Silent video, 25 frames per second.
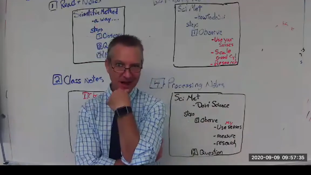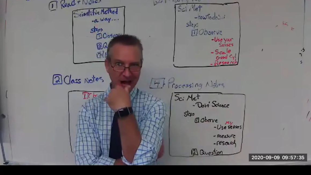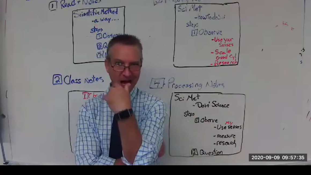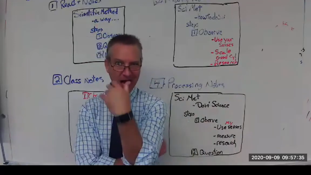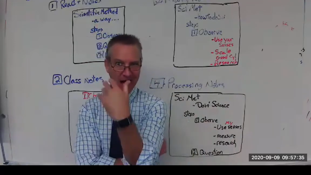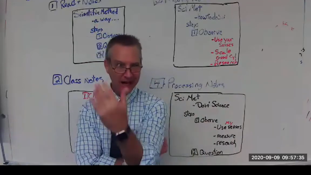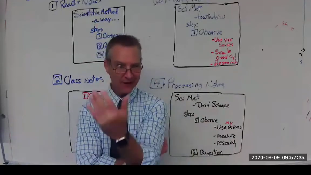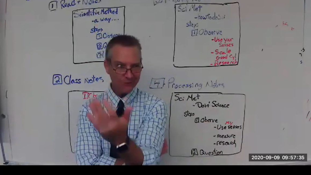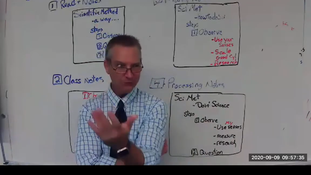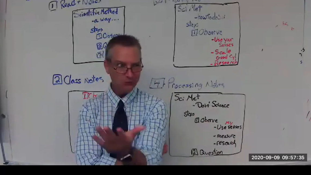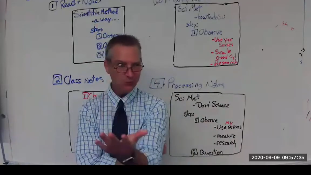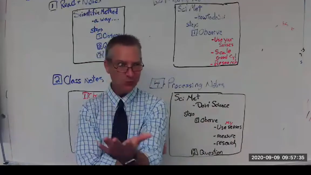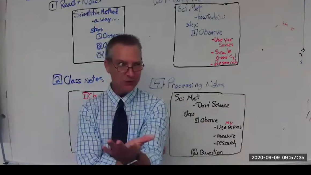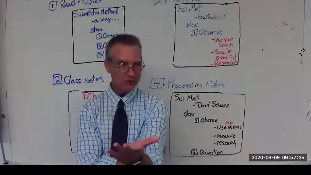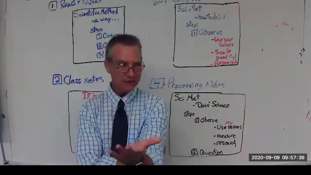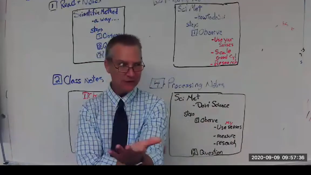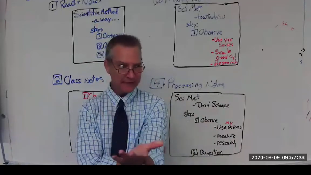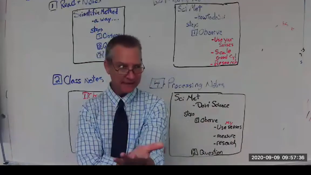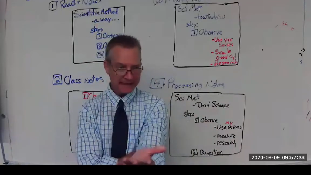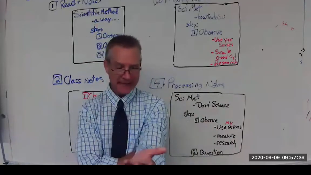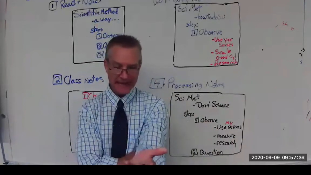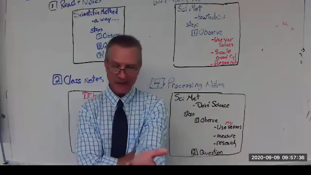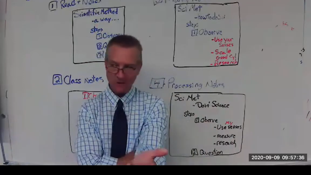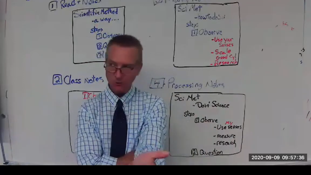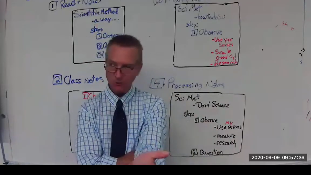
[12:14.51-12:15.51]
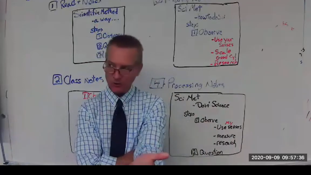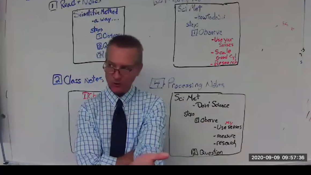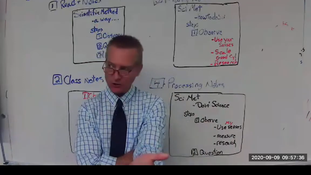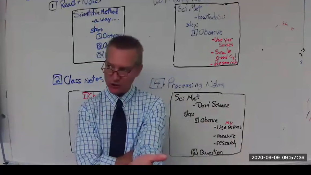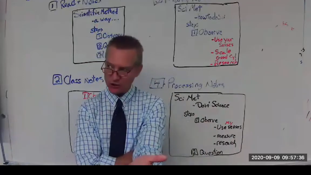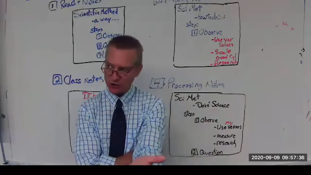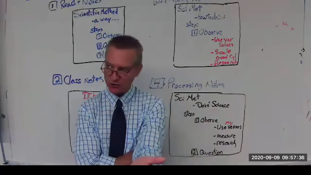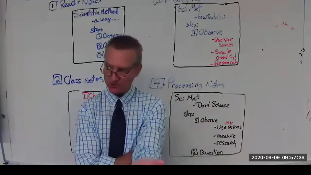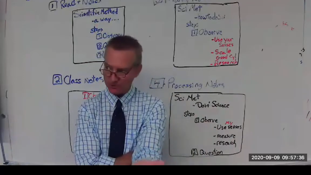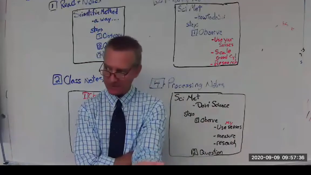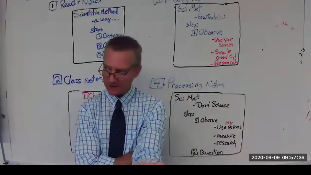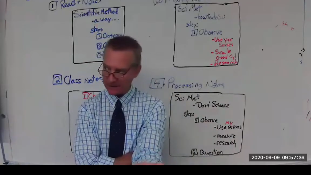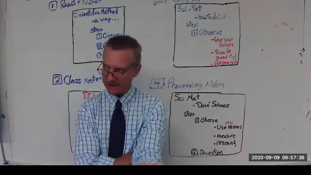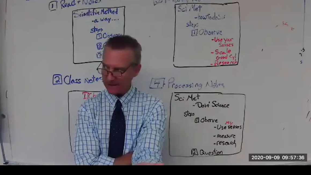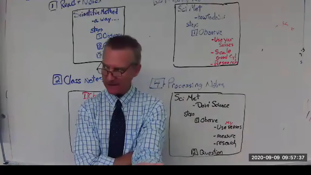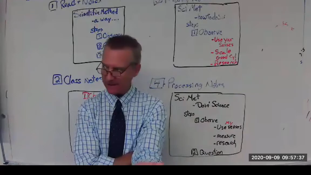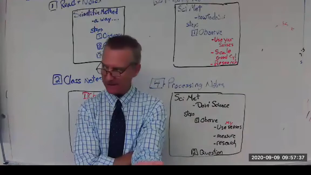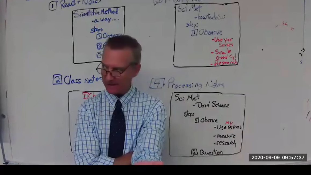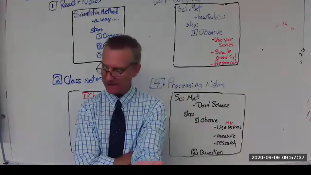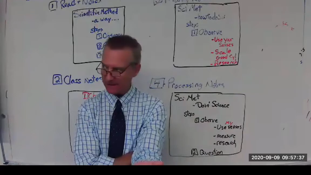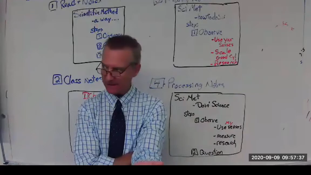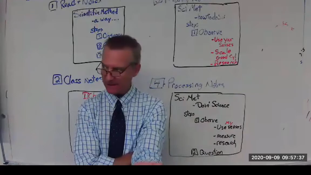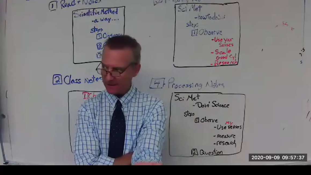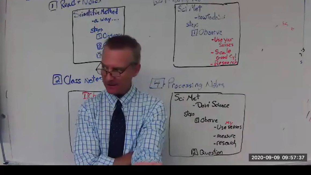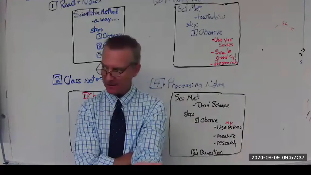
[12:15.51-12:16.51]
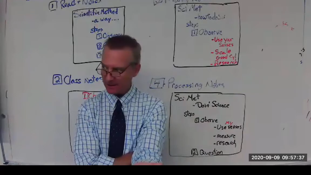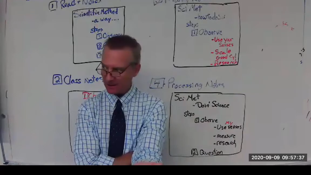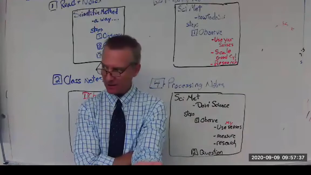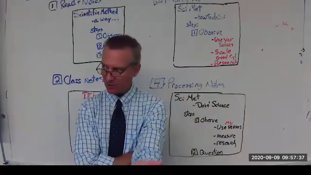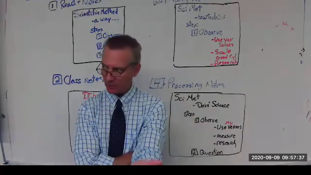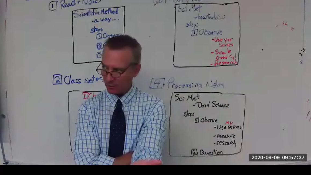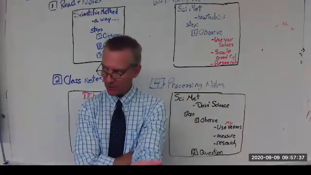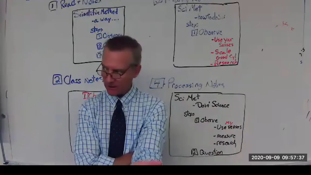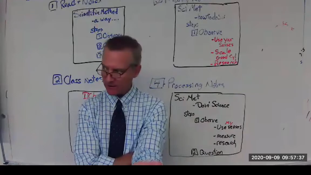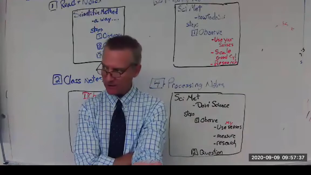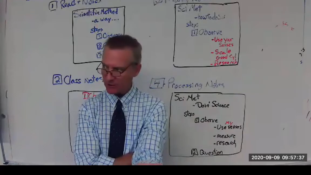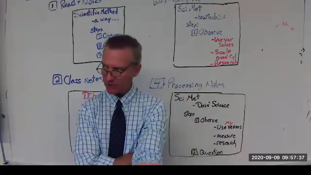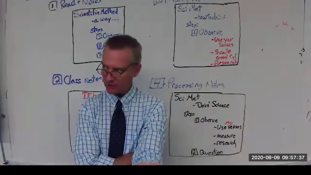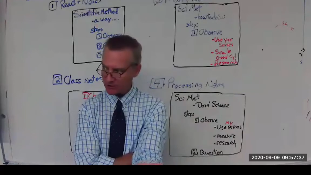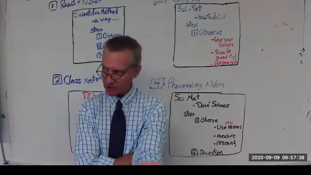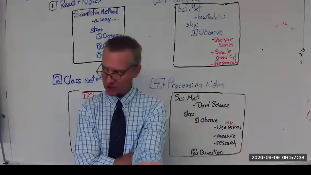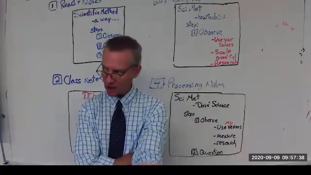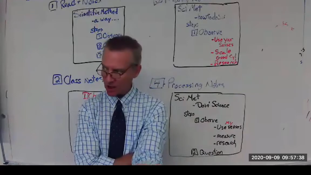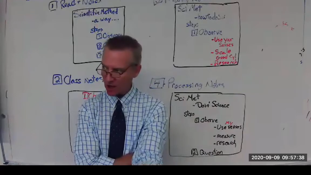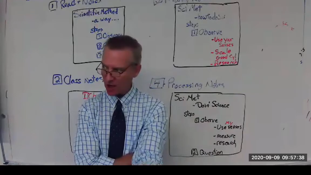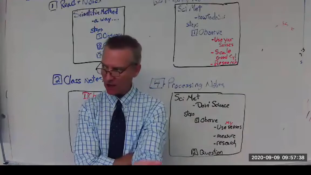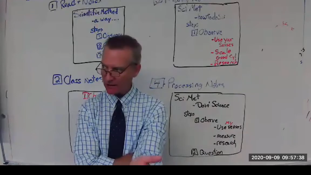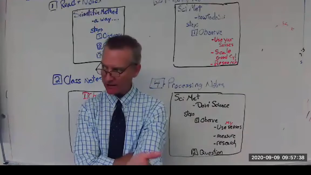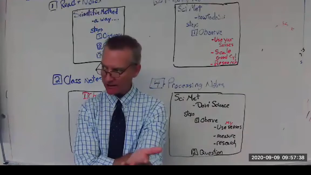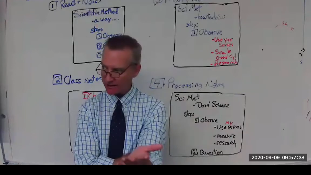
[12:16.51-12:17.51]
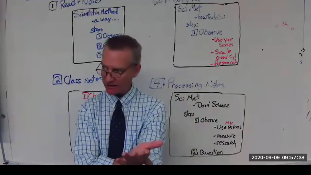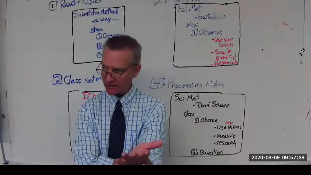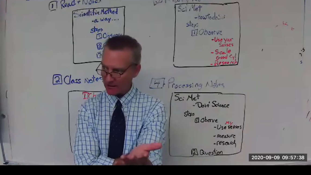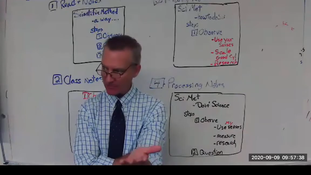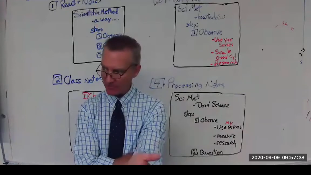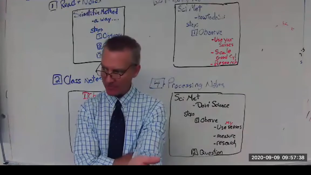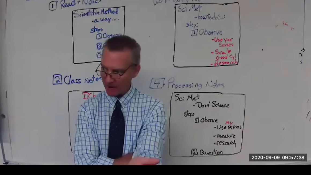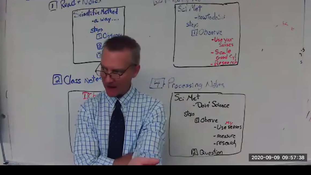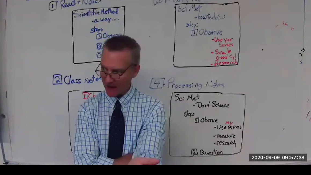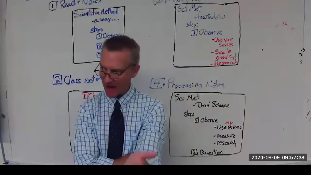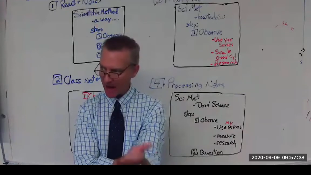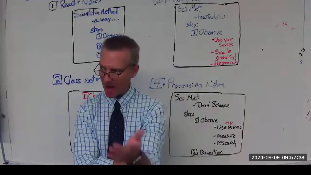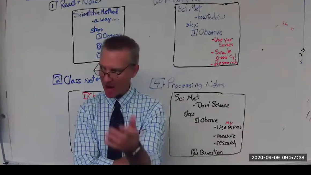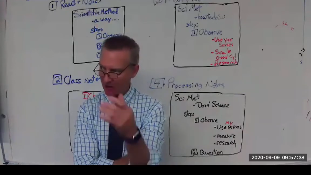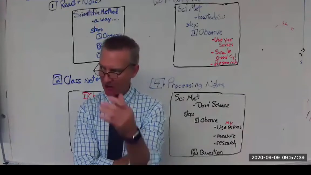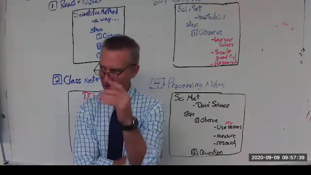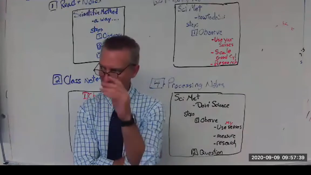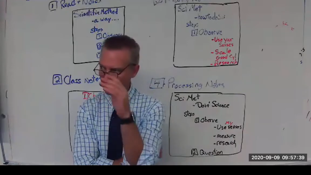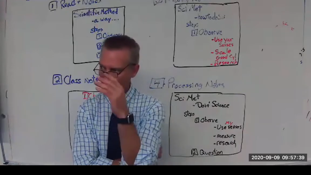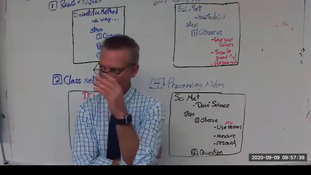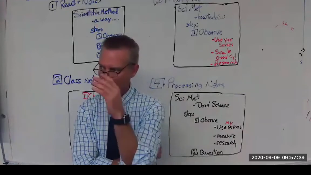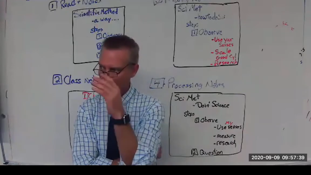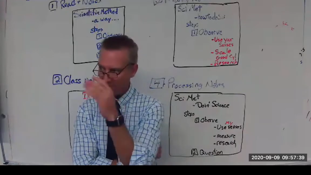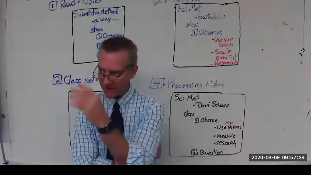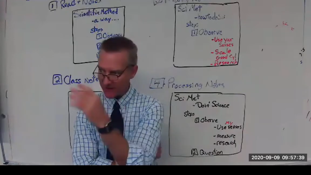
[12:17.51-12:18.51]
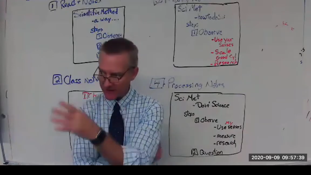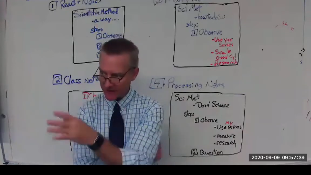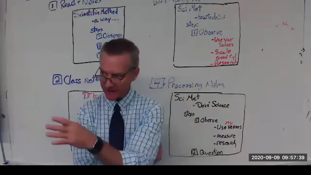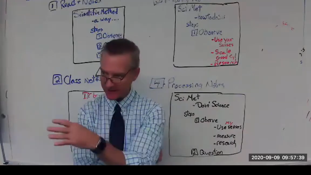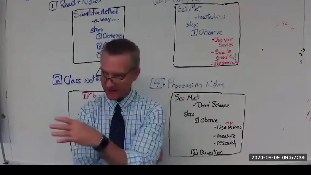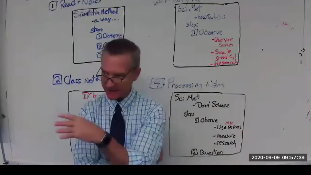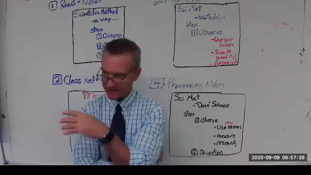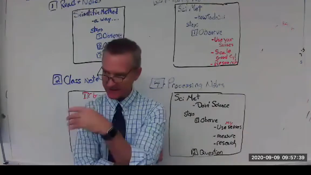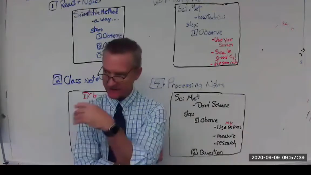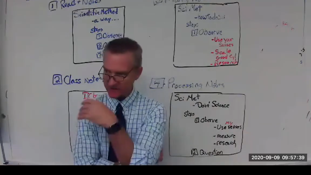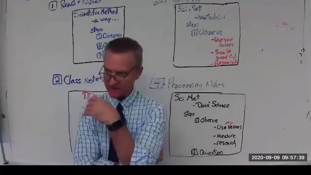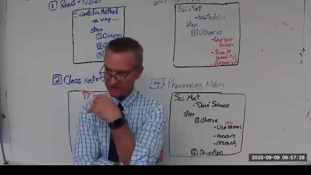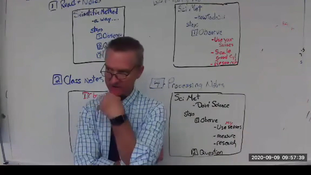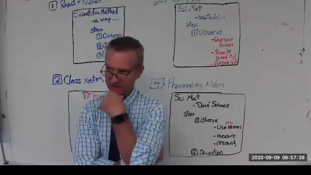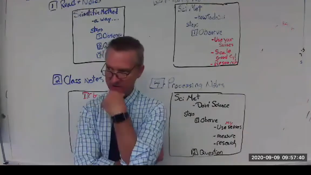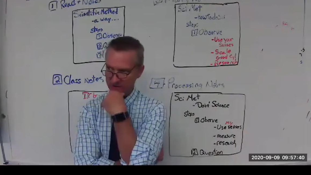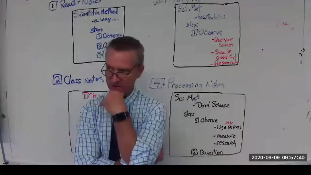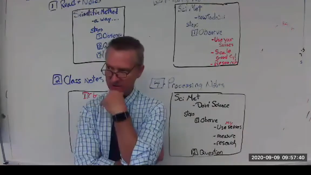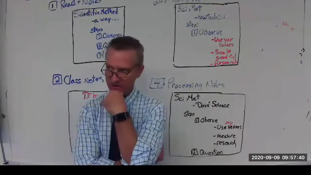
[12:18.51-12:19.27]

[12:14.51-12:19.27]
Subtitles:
I really get what you mean when you're talking about this.